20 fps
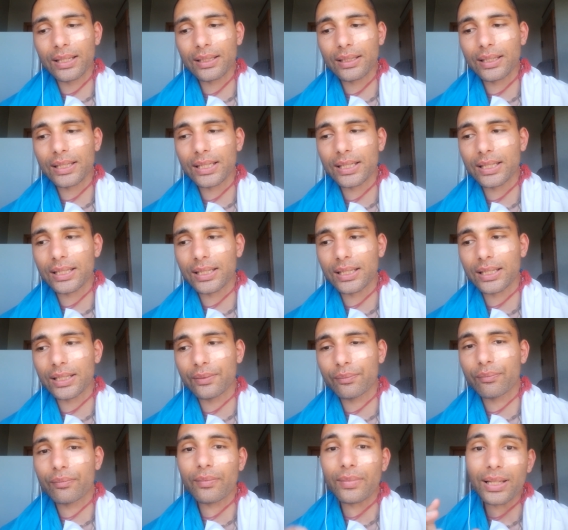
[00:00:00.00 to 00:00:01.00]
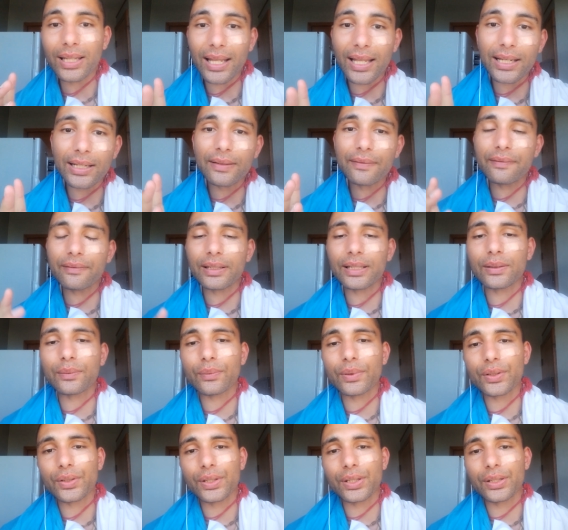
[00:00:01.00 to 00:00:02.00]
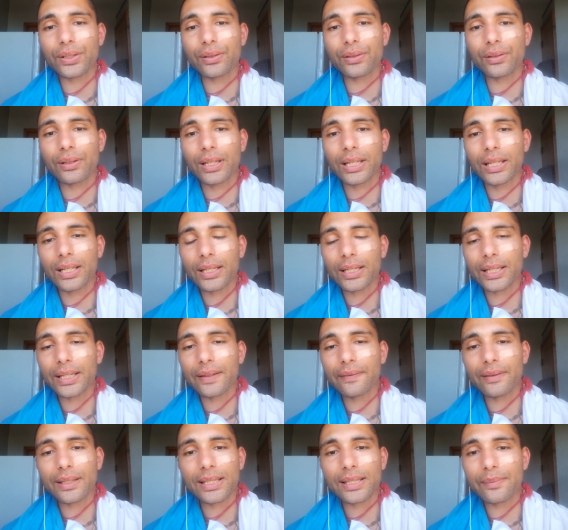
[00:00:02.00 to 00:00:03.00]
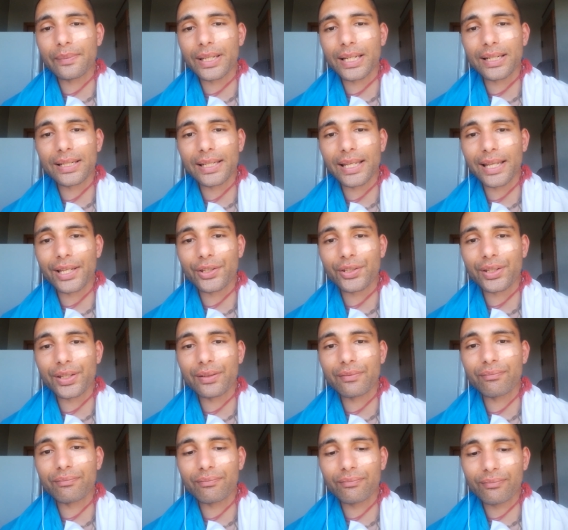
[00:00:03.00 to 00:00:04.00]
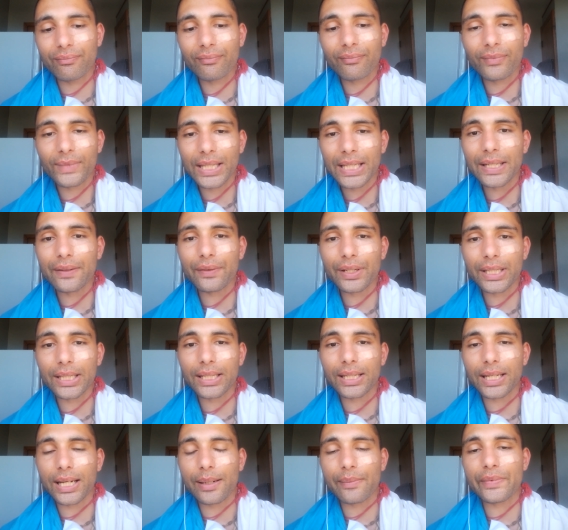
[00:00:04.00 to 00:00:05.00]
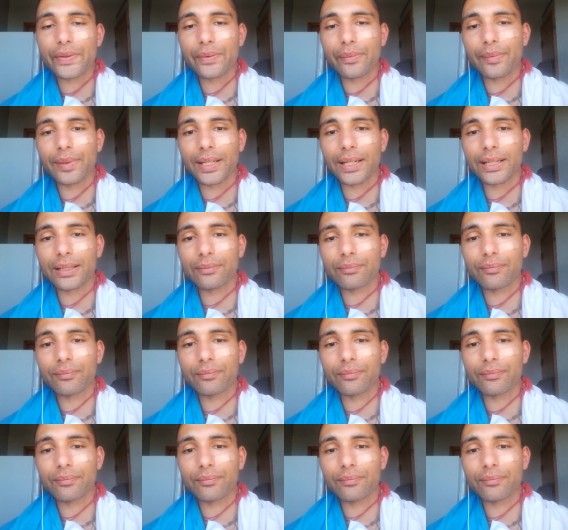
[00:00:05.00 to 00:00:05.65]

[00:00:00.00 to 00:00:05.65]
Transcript: the love in which you give this meditation, everything comes from that